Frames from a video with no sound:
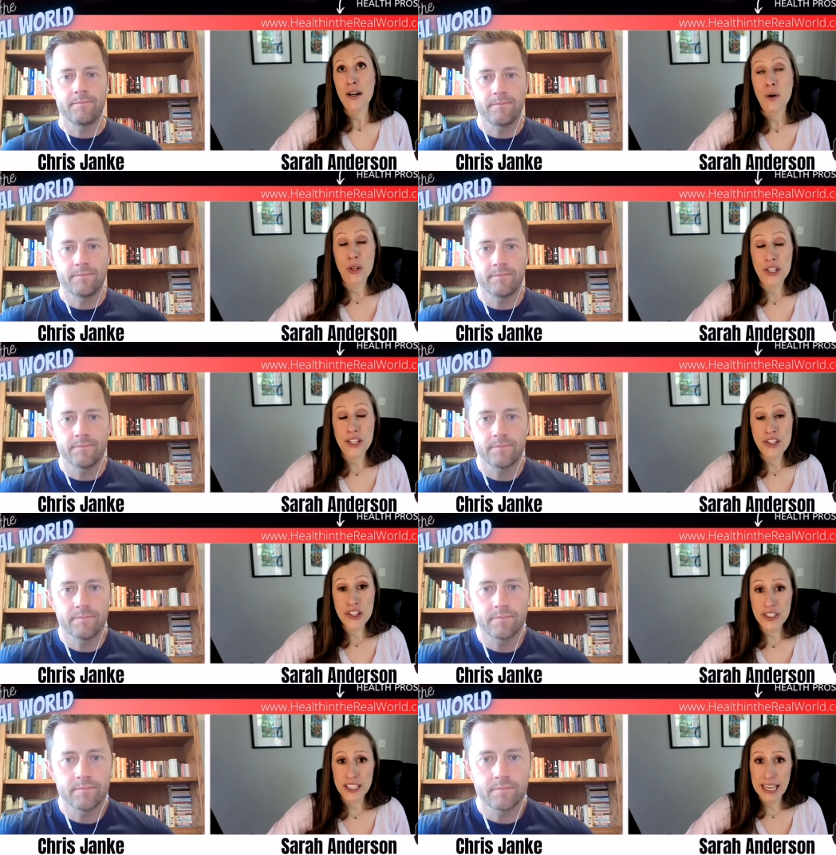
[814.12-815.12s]
Speaker 1: Well, it
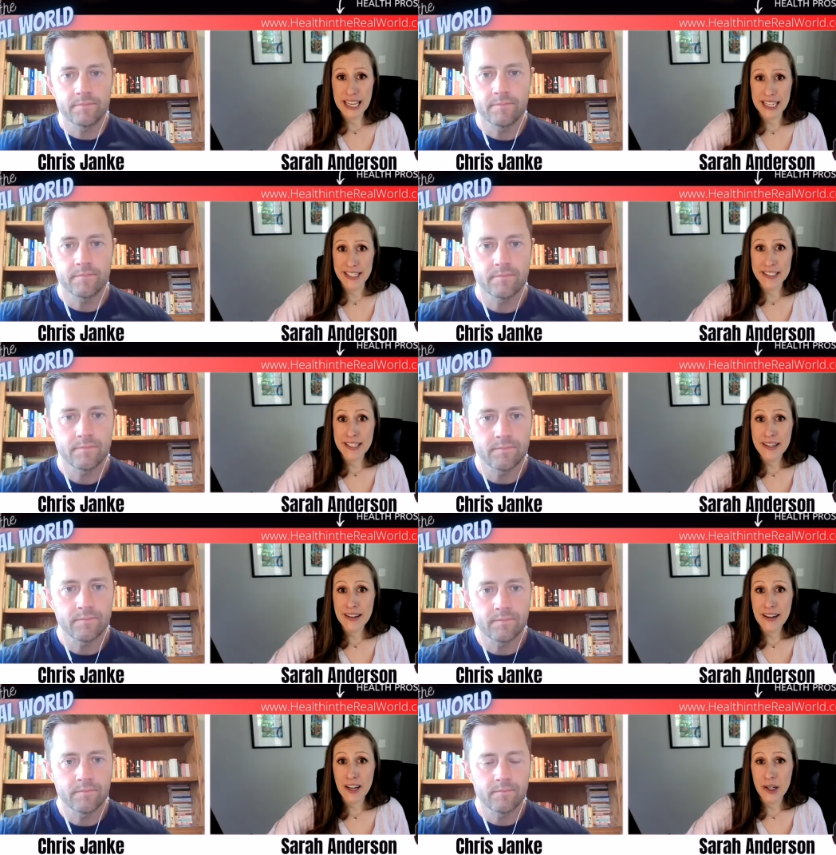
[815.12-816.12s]
certainly can.
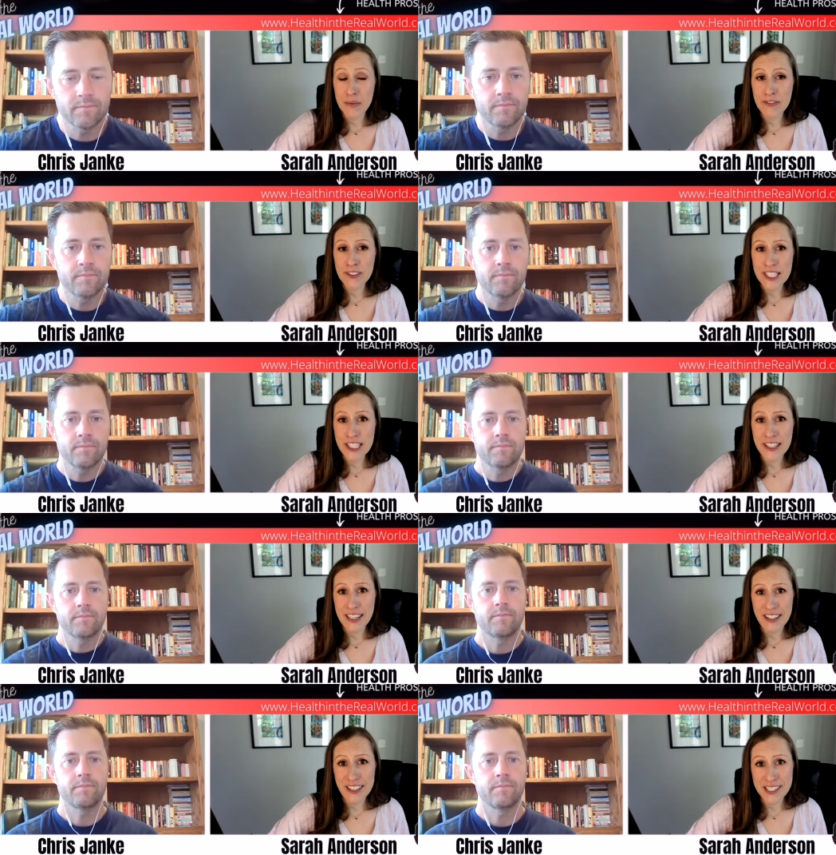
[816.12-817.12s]
Um, fatigue, I
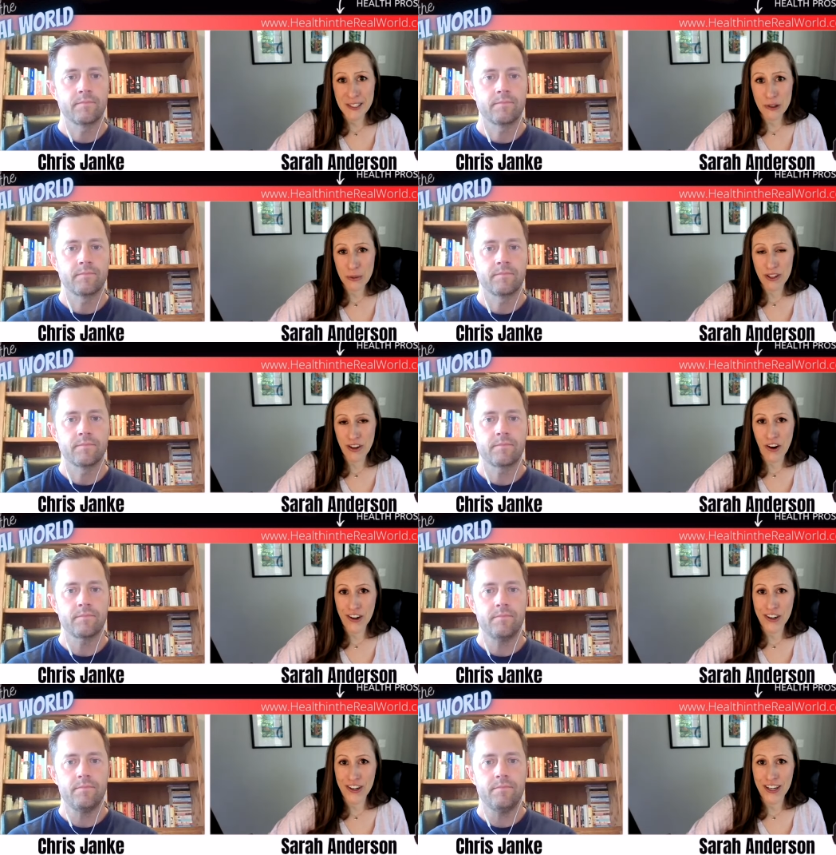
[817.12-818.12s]
think, is a little bit
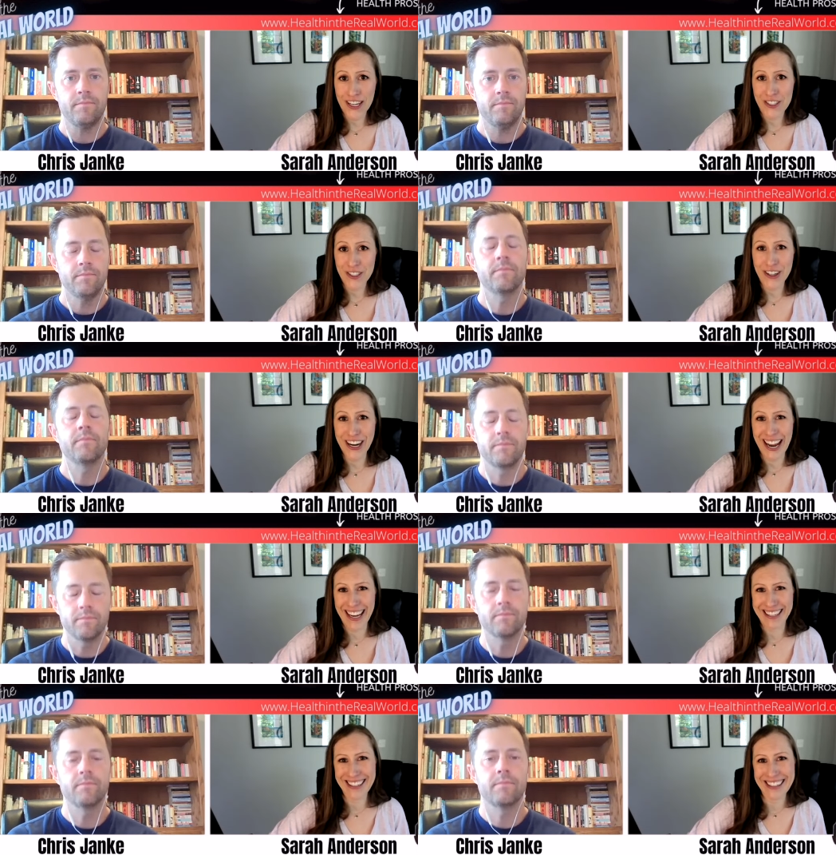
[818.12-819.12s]
harder egg to
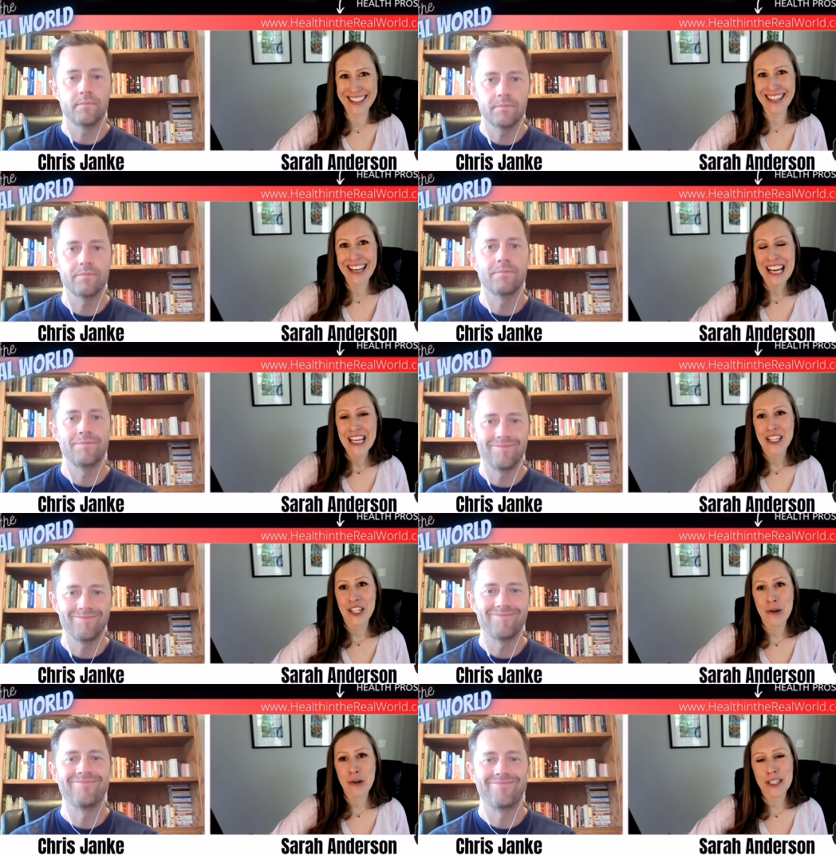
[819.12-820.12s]
crack, you
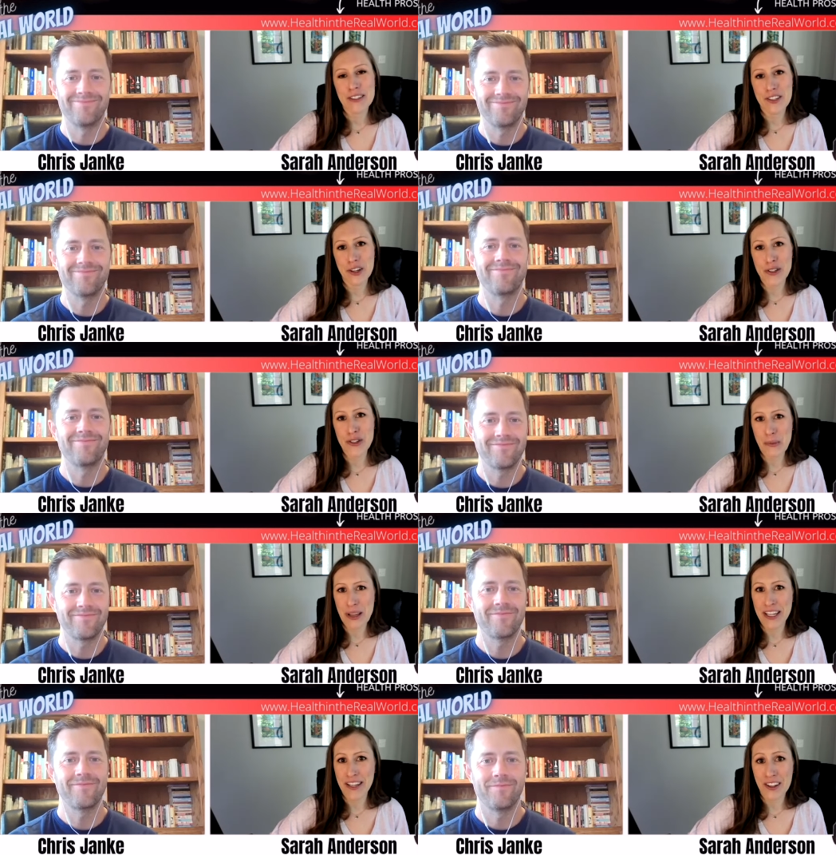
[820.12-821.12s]
know, because there's so
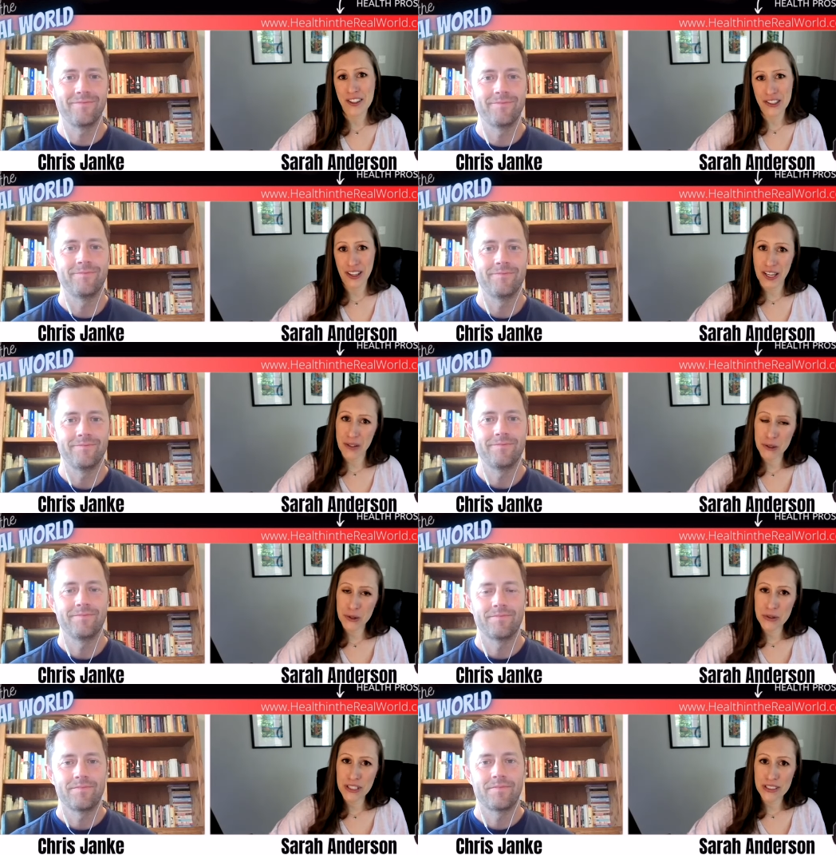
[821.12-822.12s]
many underlying
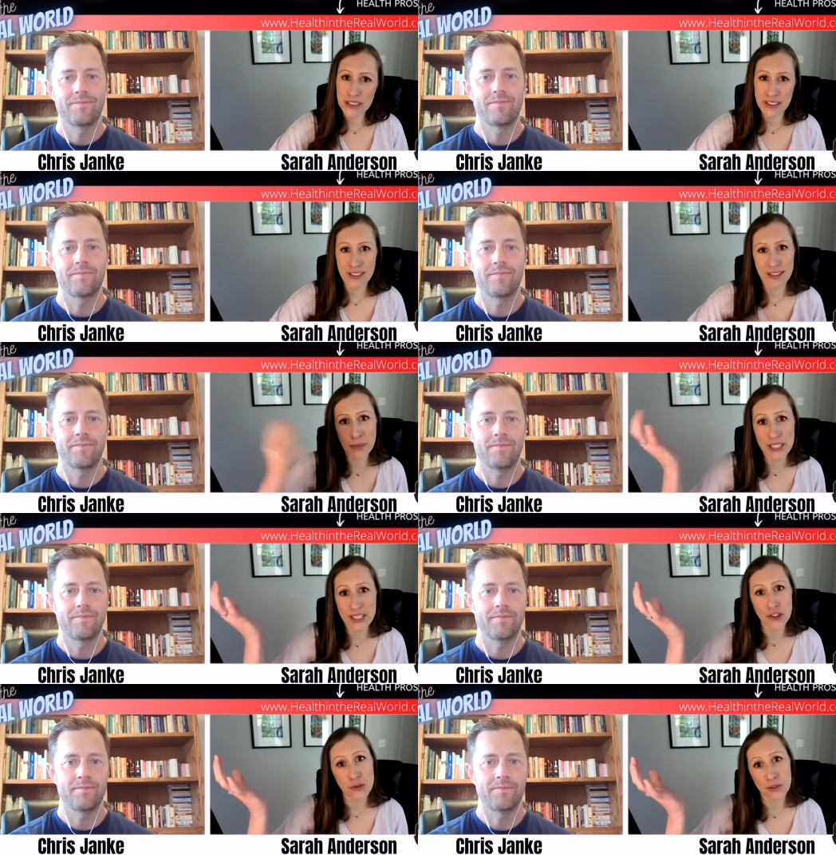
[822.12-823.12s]
root
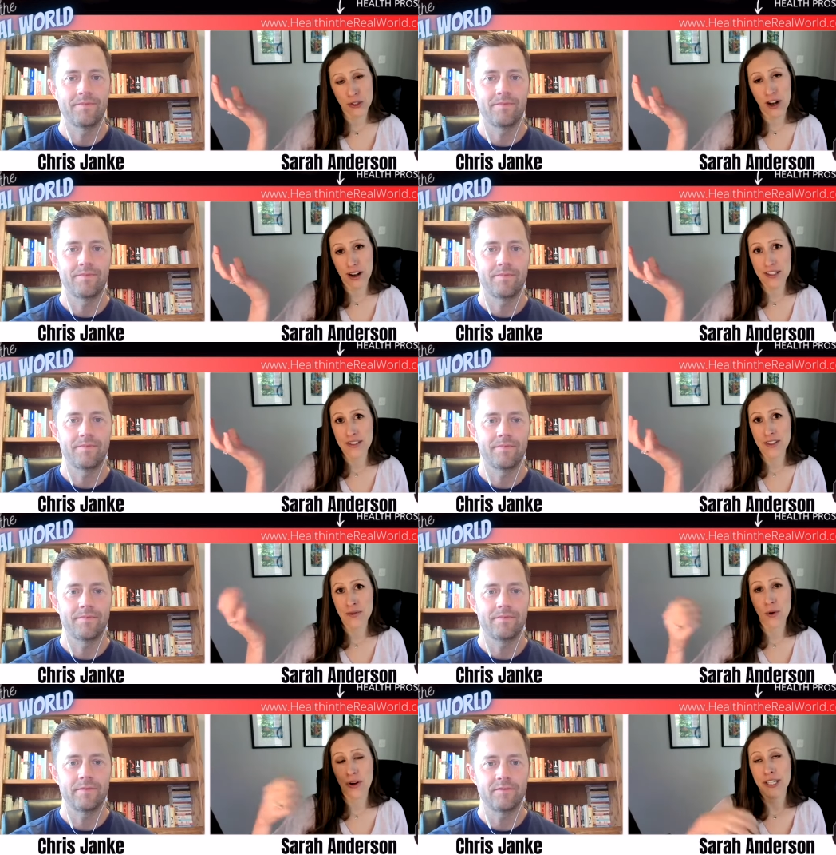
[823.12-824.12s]
potential root causes
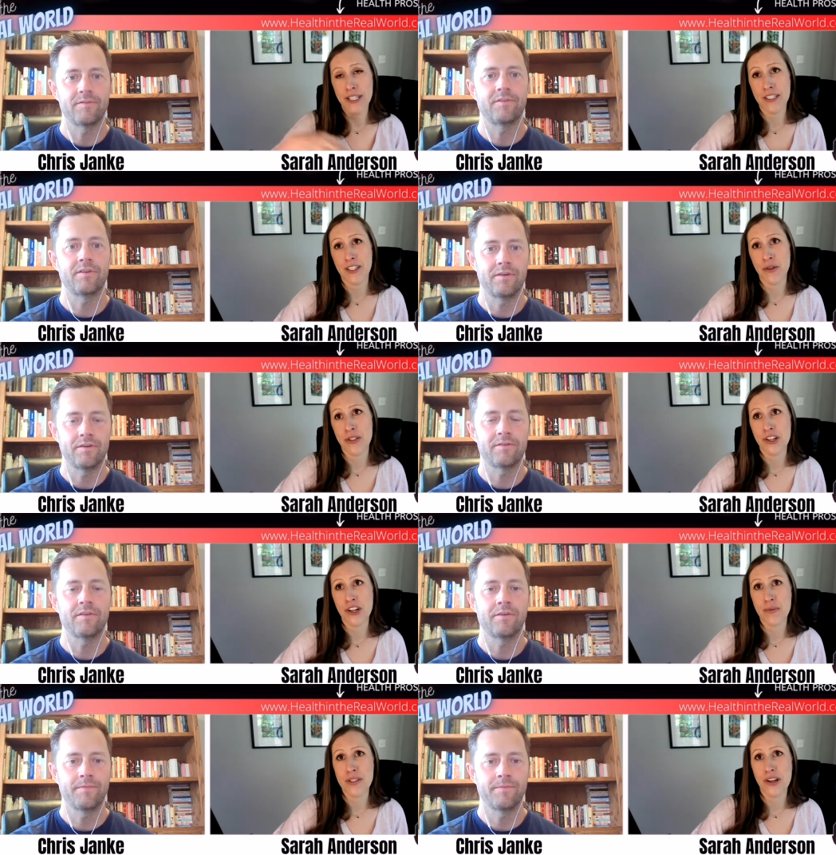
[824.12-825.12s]
for it, you know, in
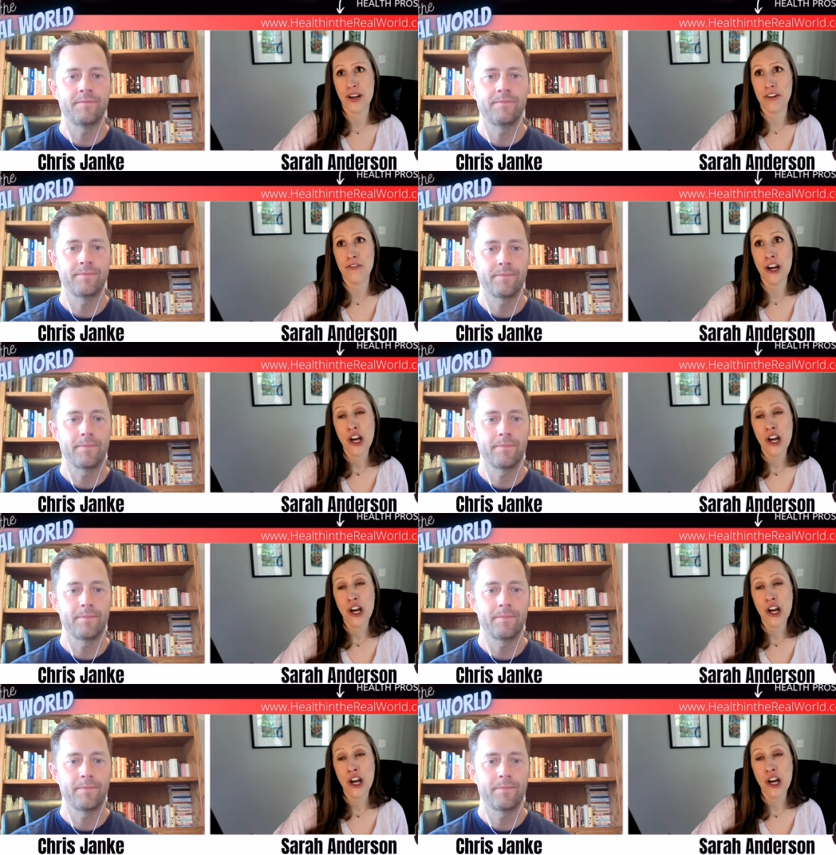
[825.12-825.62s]
terms of